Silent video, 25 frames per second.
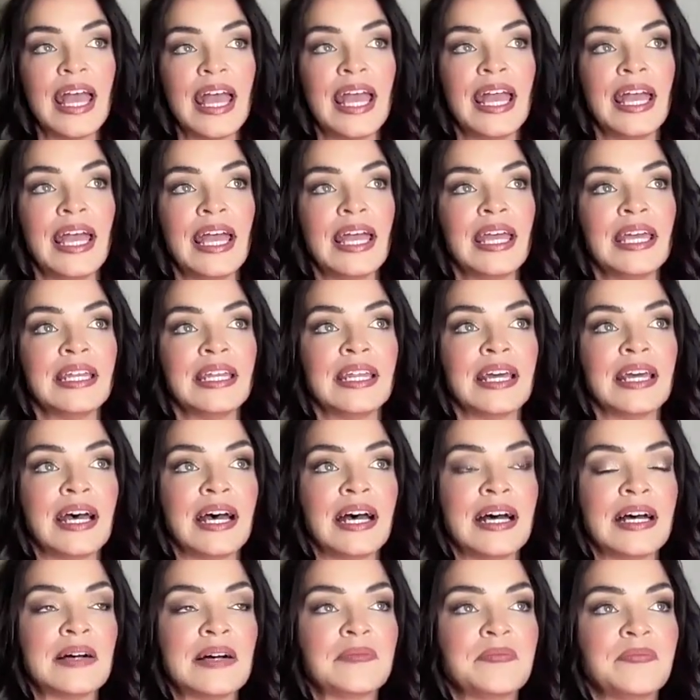
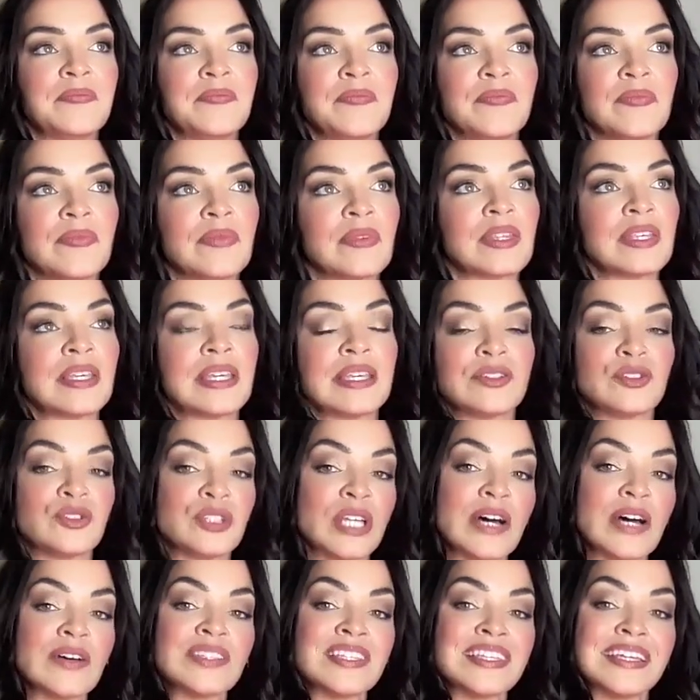And
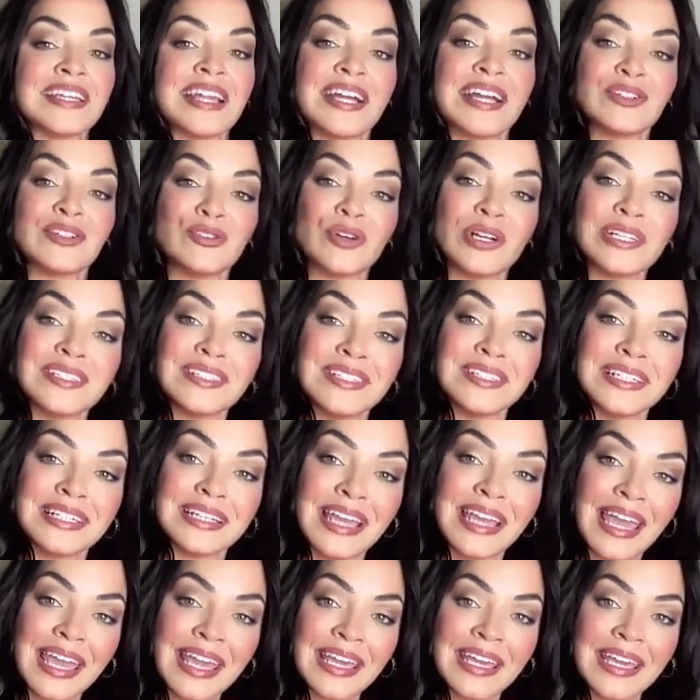Chelsea and I
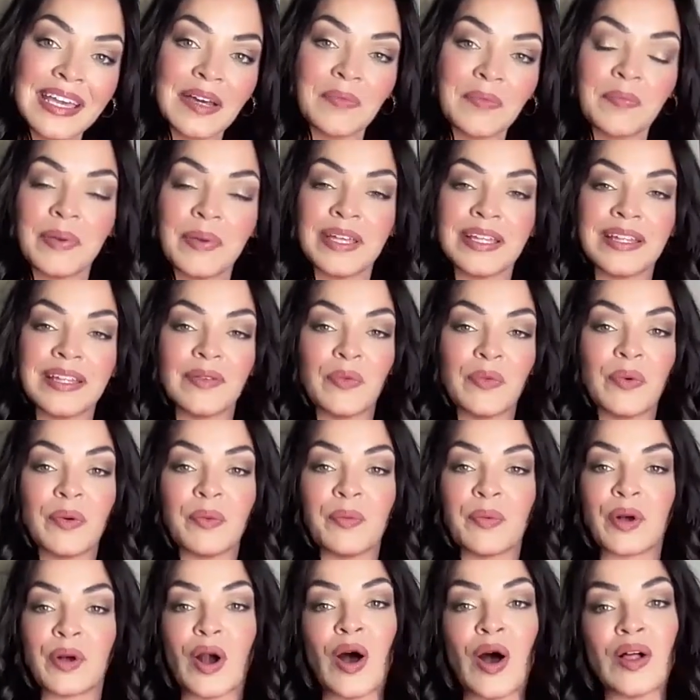trusted Cam, but
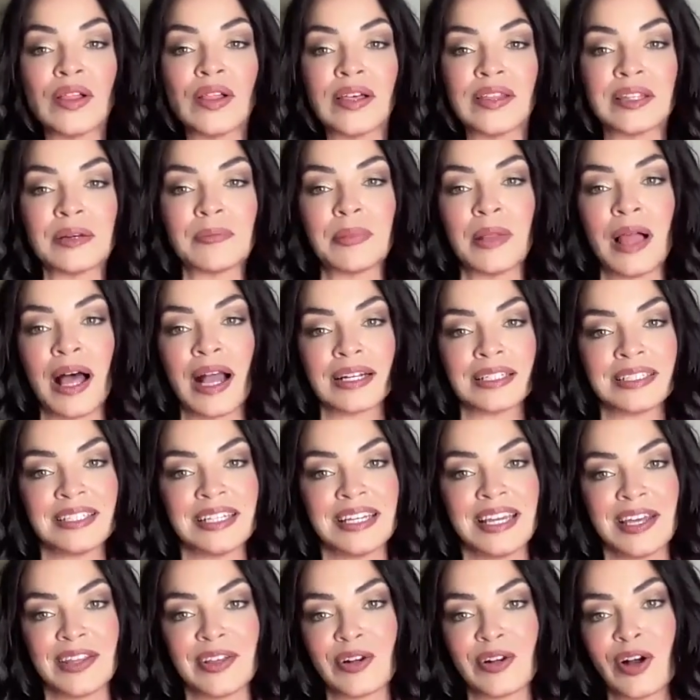when we're all on the block
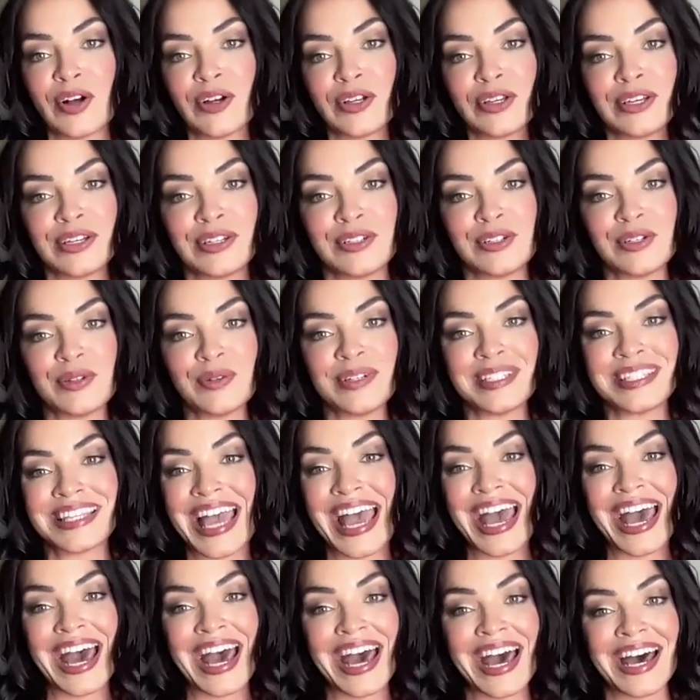together, all you can do is
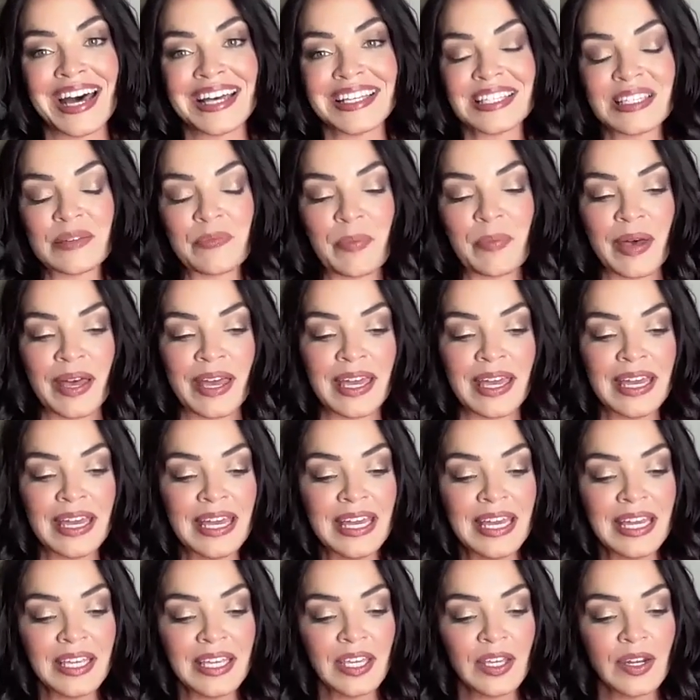ask. But
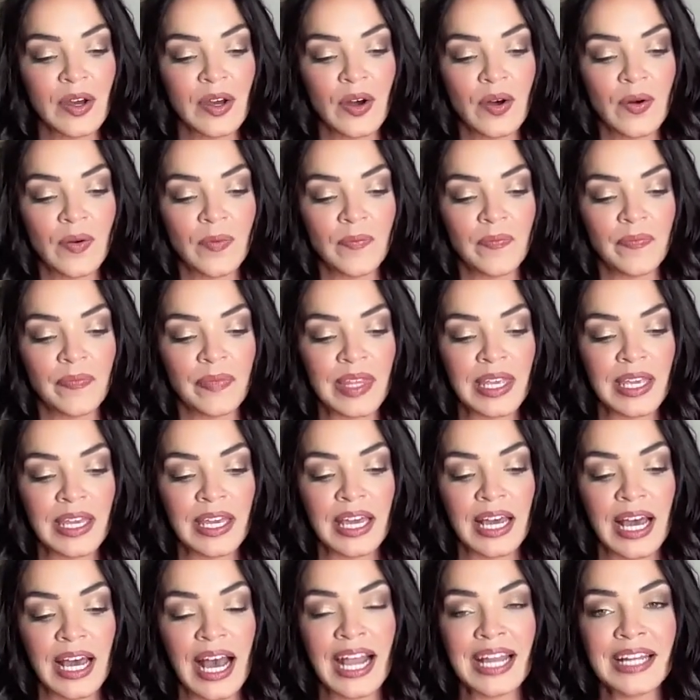you know,
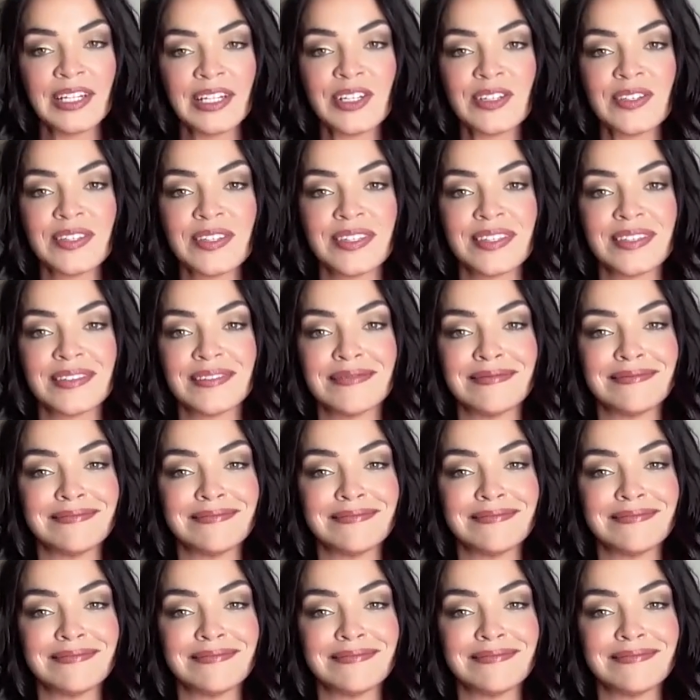I just